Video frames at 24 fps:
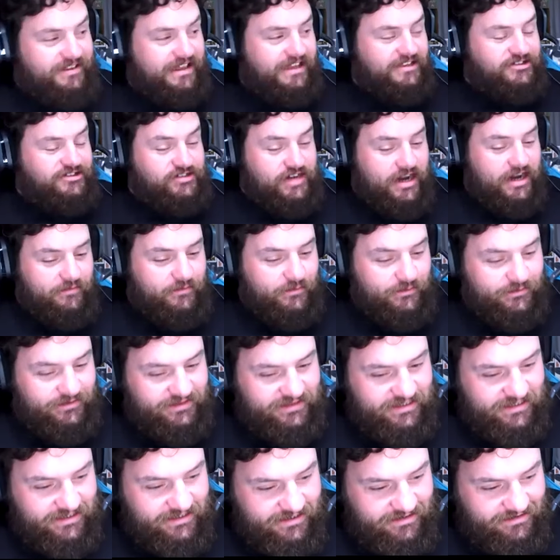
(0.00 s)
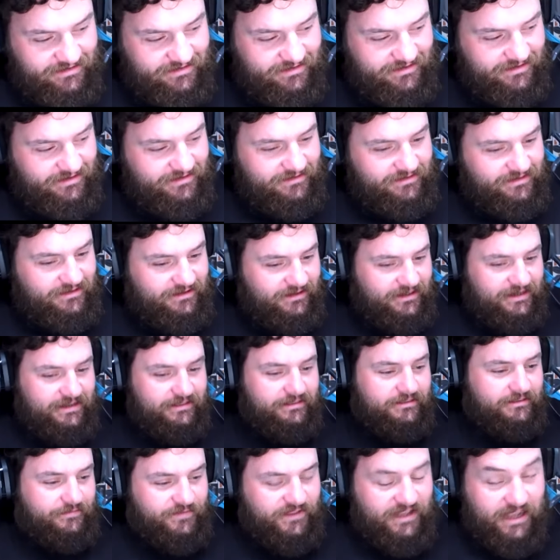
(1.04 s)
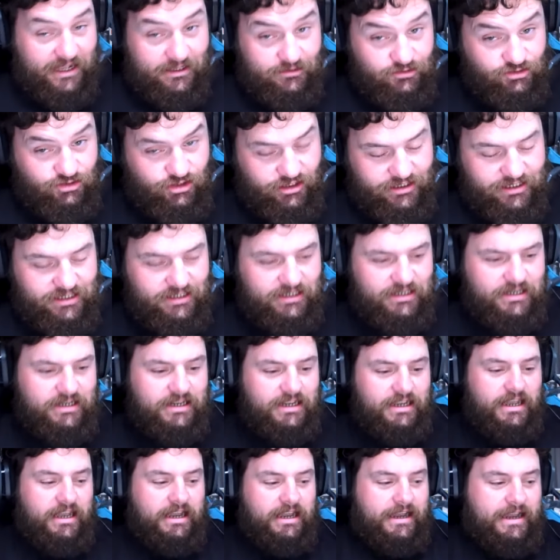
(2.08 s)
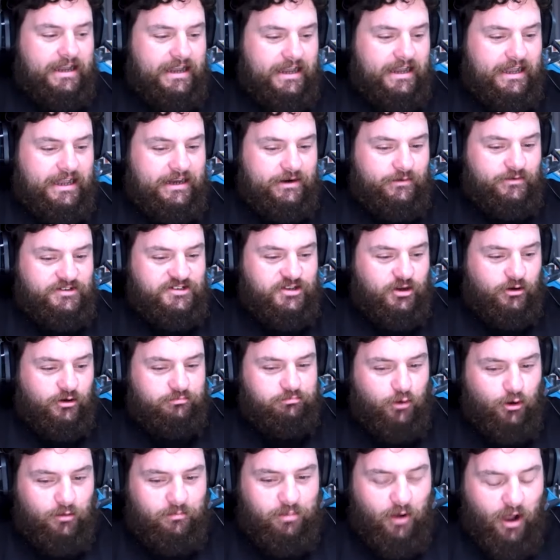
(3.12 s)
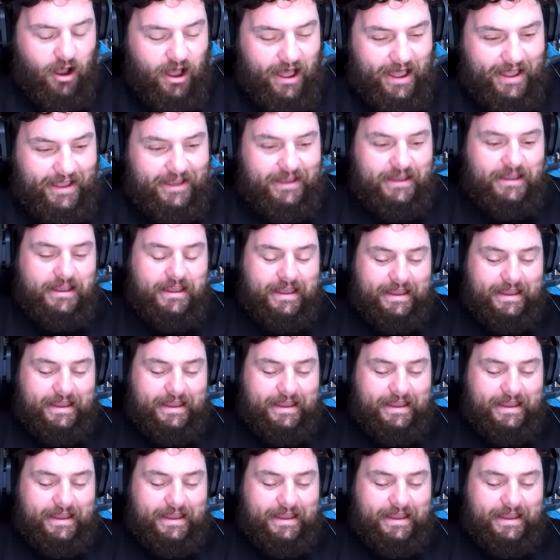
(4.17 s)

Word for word: that traveled the, the, the length of the country, uh, and it was called Pork Pie.